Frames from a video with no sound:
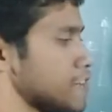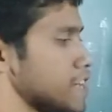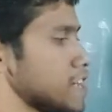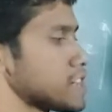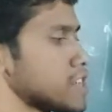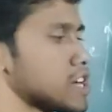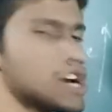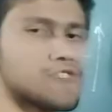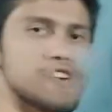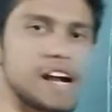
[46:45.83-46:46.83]
field, the
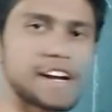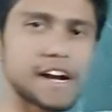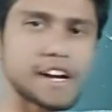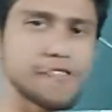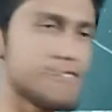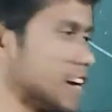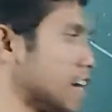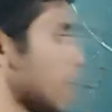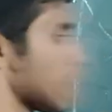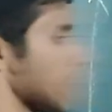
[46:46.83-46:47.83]
curve for attractive
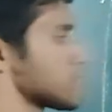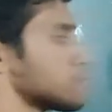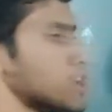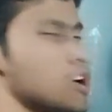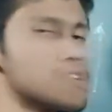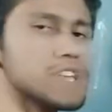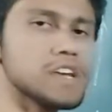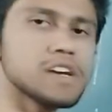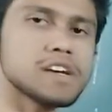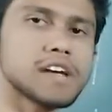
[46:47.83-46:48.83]
field lies below
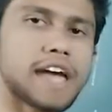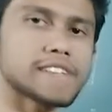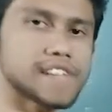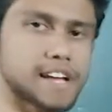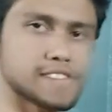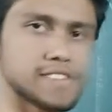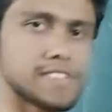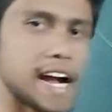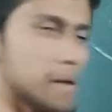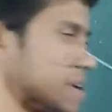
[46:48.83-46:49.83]
the
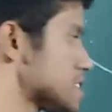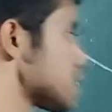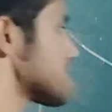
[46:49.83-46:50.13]
x-axis, that means